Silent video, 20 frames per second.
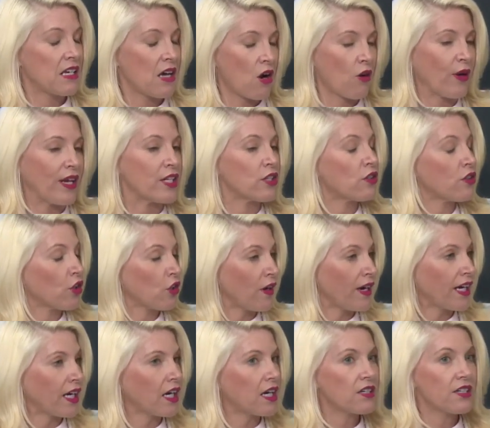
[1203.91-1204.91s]
Okay, so the
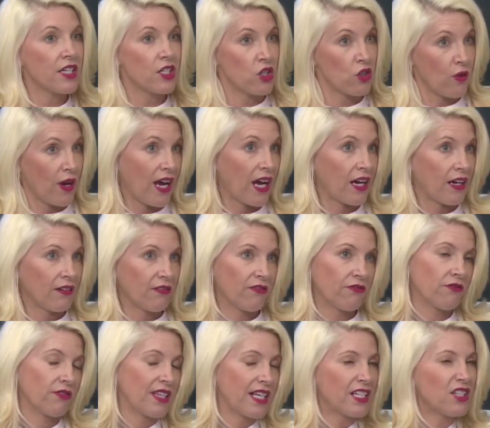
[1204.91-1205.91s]
credit cards that you
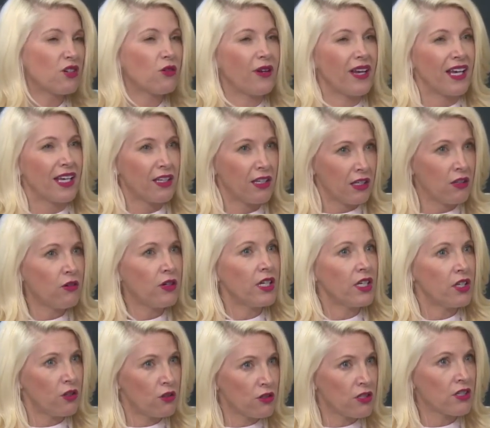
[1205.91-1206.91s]
have, that's okay. You
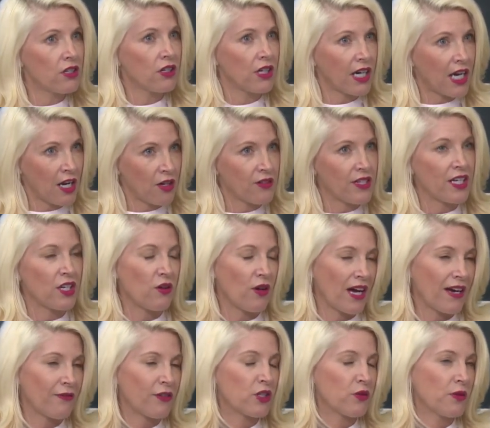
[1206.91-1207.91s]
can use your accounts that you
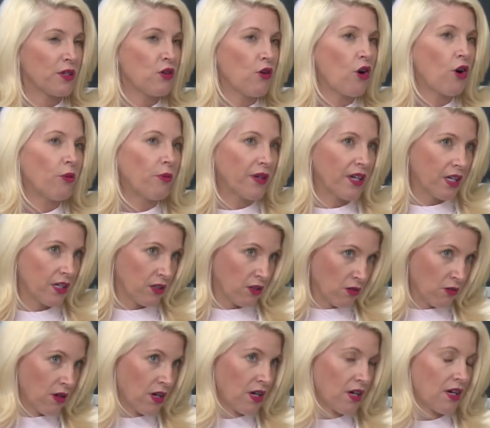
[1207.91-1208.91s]
have. It's when you open a
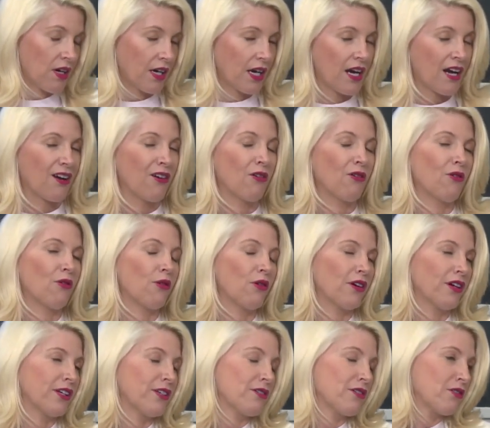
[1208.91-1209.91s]
new account,
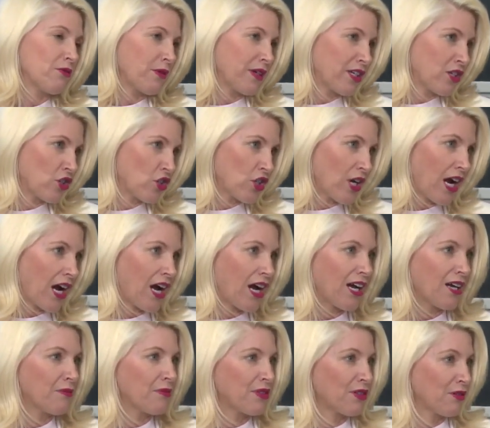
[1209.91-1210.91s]
or you switch
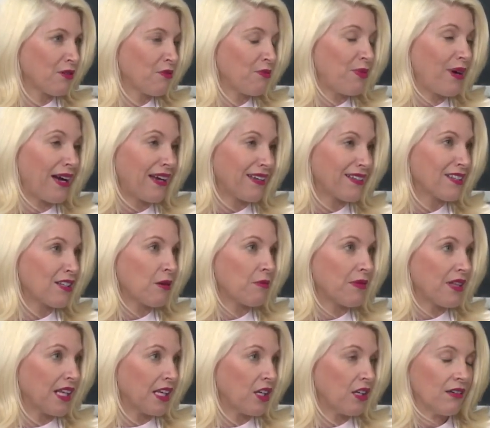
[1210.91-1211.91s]
jobs, you buy something.